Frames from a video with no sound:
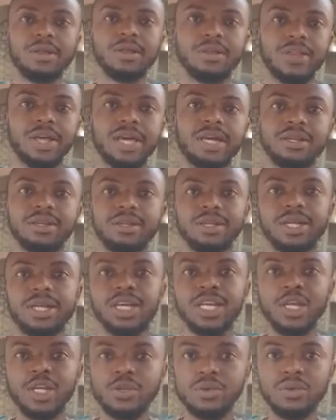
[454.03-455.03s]
then
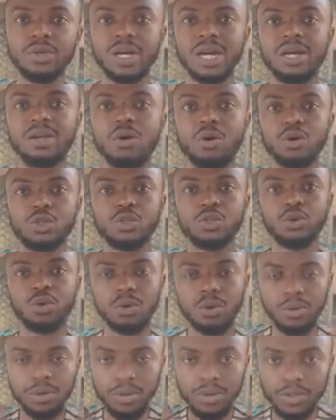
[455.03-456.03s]
you can
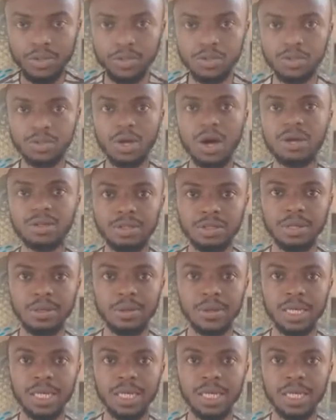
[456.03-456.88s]
also start.